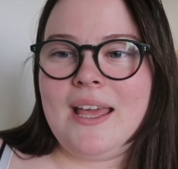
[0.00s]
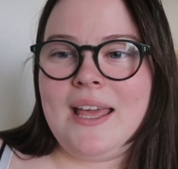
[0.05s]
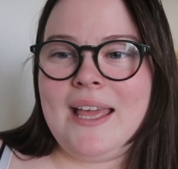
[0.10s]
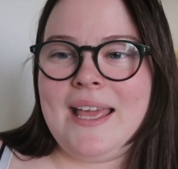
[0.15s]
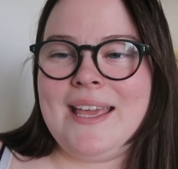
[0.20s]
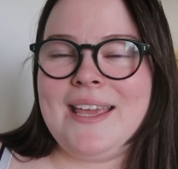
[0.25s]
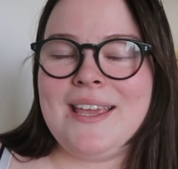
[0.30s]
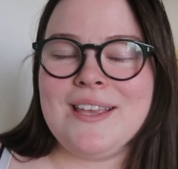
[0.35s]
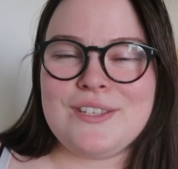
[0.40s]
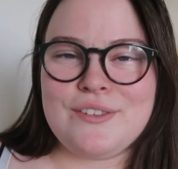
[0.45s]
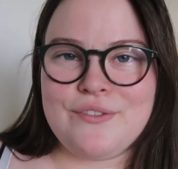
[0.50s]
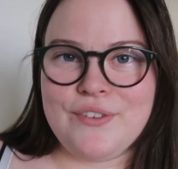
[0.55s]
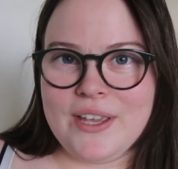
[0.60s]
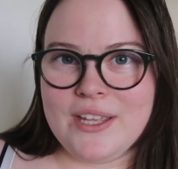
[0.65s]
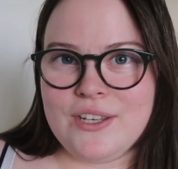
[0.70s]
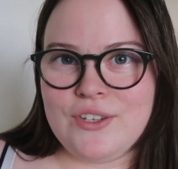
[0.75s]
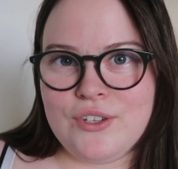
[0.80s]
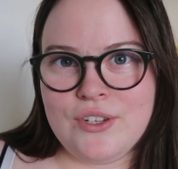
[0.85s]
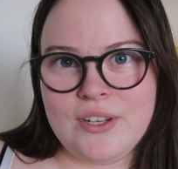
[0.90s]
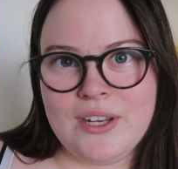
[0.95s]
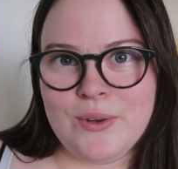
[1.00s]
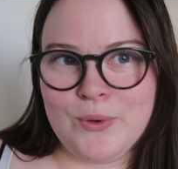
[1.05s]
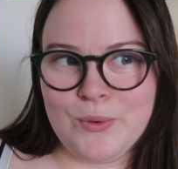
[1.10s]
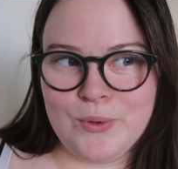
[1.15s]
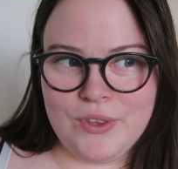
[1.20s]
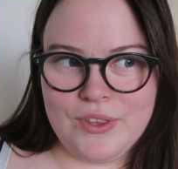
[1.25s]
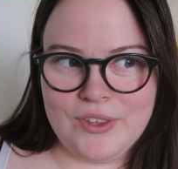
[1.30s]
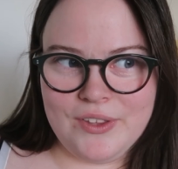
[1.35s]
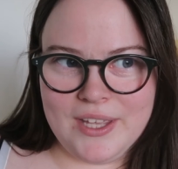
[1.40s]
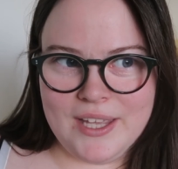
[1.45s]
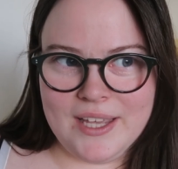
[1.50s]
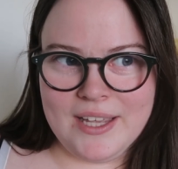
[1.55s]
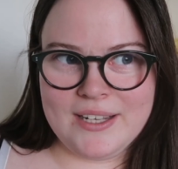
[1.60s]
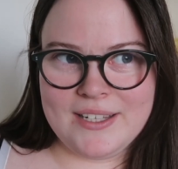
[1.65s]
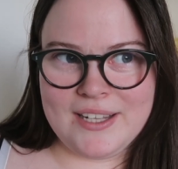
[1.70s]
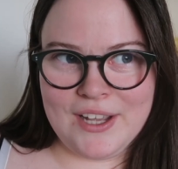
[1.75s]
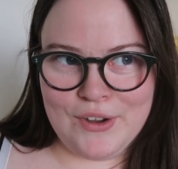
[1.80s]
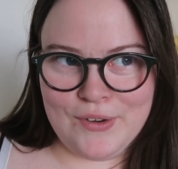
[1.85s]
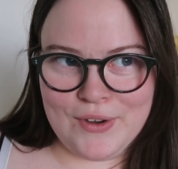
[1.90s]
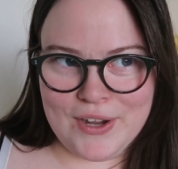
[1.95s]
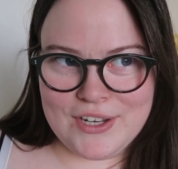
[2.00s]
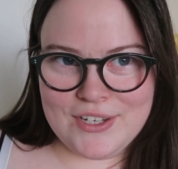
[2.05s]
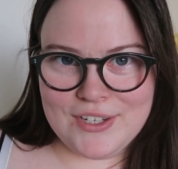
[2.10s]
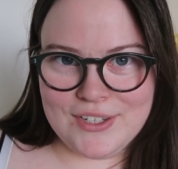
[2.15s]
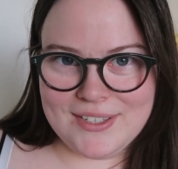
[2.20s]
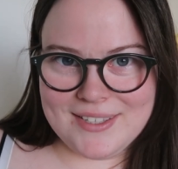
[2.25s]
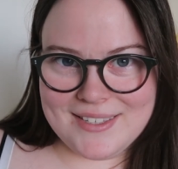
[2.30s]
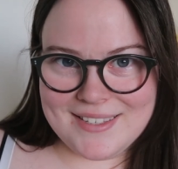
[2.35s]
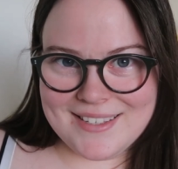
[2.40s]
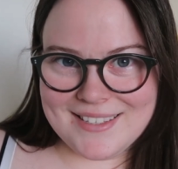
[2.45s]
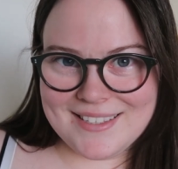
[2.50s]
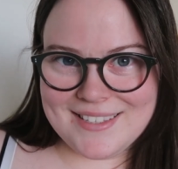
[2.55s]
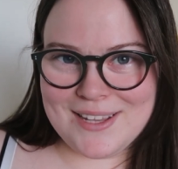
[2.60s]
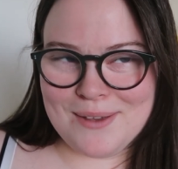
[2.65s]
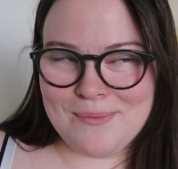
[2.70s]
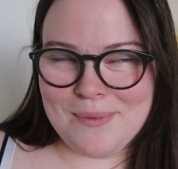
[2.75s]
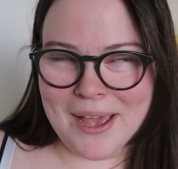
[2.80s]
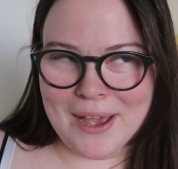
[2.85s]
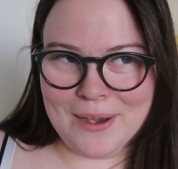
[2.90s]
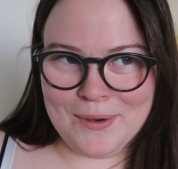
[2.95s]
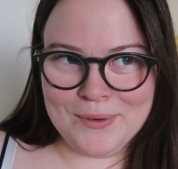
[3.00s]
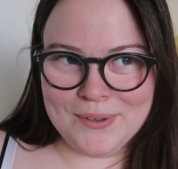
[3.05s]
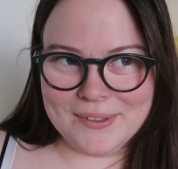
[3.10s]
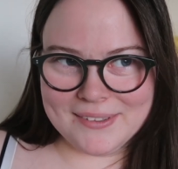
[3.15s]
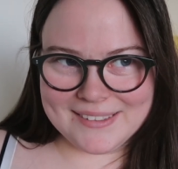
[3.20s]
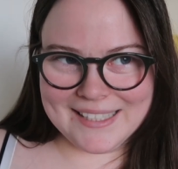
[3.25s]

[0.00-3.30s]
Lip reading: he is featured in all the decorations somehow.